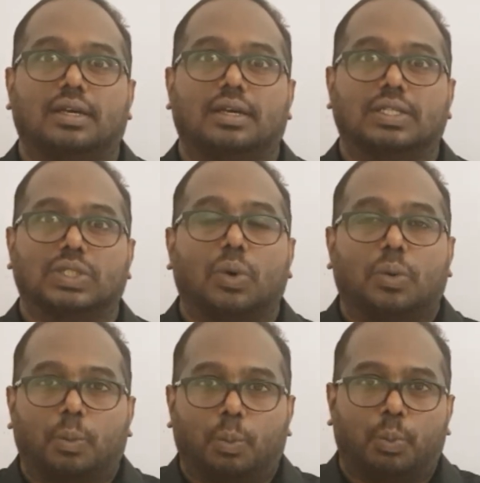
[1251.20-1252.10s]

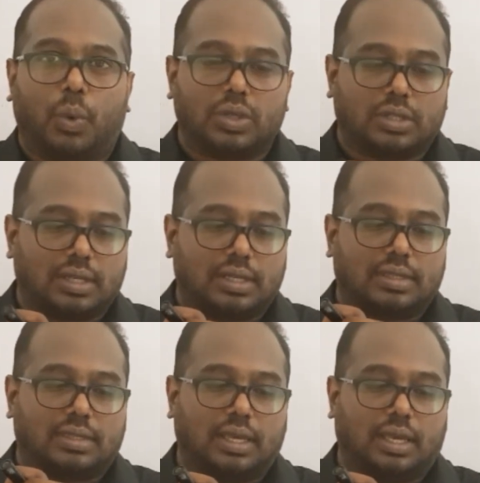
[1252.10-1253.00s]
So both
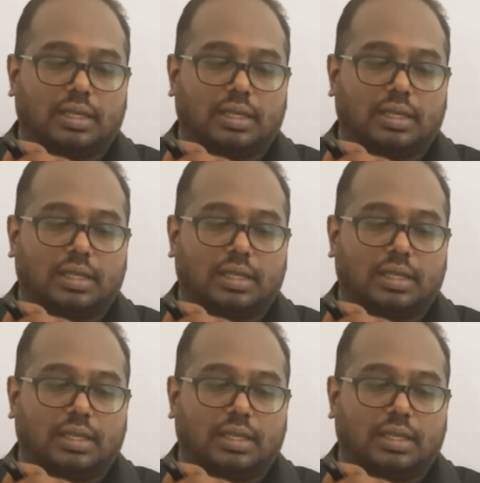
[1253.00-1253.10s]
three,